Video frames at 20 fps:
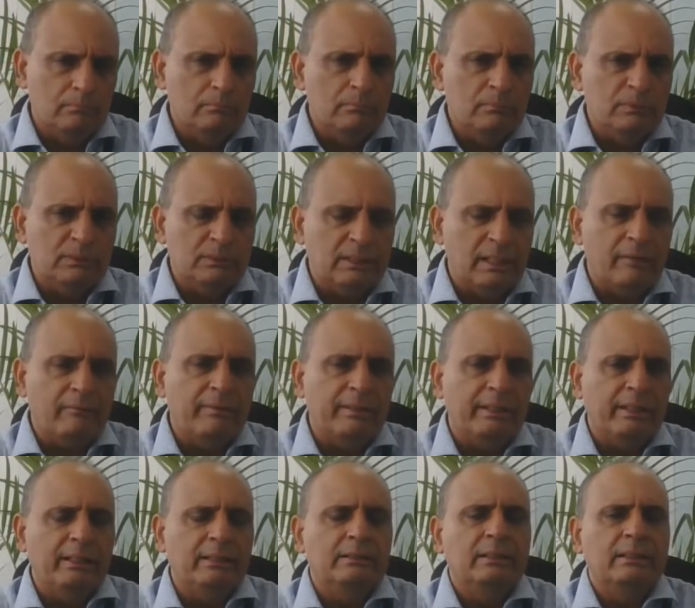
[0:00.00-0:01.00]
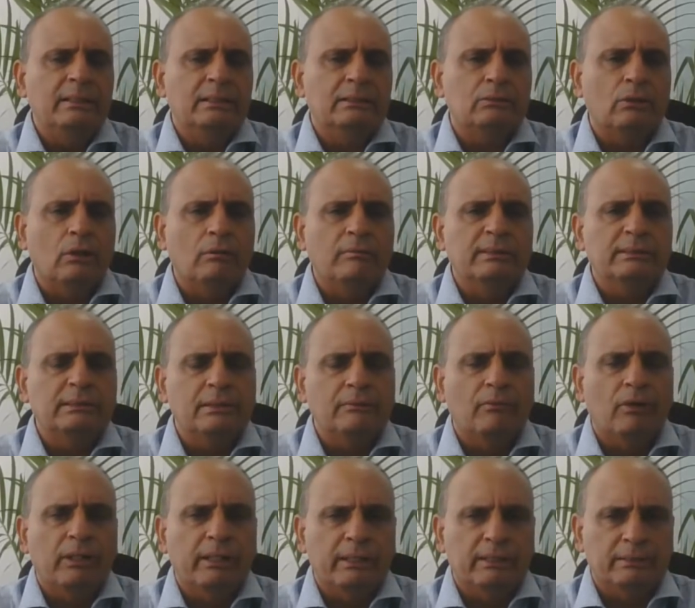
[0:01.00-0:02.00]
stay with it. It has always
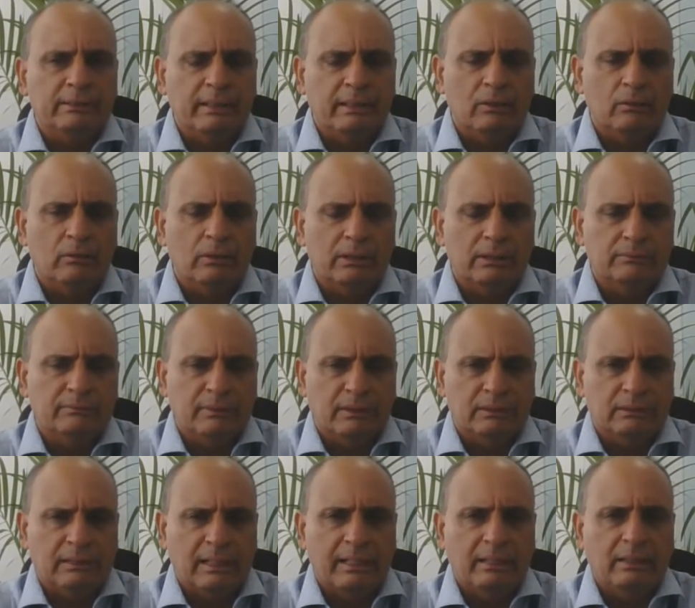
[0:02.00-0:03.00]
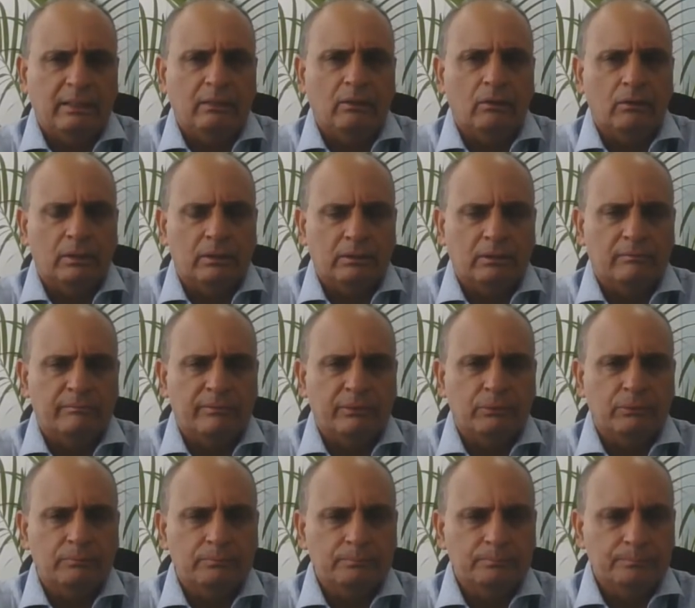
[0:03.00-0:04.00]
rewarded shareholders with a slightly longer term view.